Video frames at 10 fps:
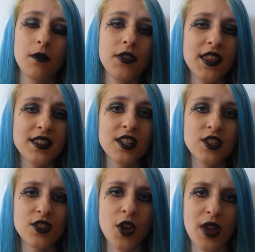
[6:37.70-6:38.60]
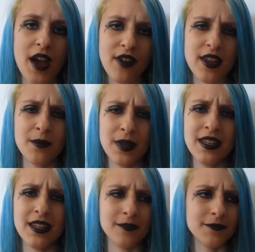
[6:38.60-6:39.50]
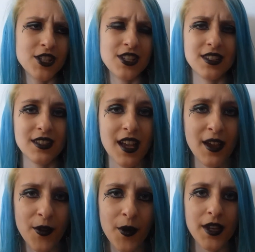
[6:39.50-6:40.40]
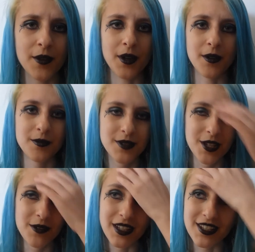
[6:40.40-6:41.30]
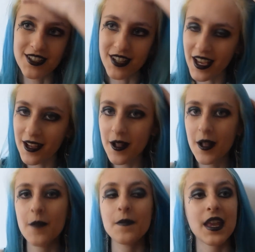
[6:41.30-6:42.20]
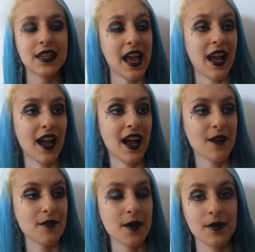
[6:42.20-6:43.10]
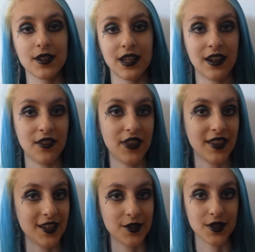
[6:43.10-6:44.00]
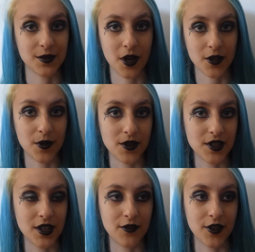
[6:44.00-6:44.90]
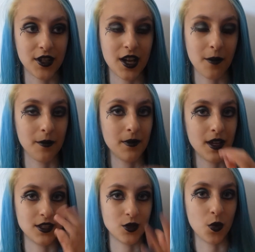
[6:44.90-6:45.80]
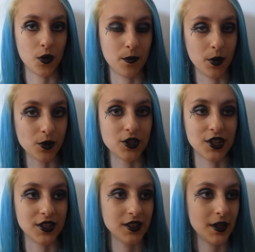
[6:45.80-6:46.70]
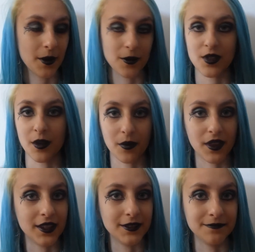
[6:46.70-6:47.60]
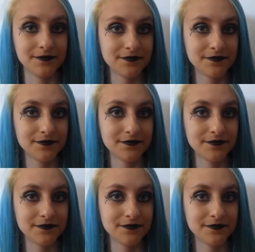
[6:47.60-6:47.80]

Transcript: things that don't have any meaning. Jesus, I have no idea what I'm doing today. Yeah, I'm not gonna think that you're a smart person if you come and talk bullshit about something.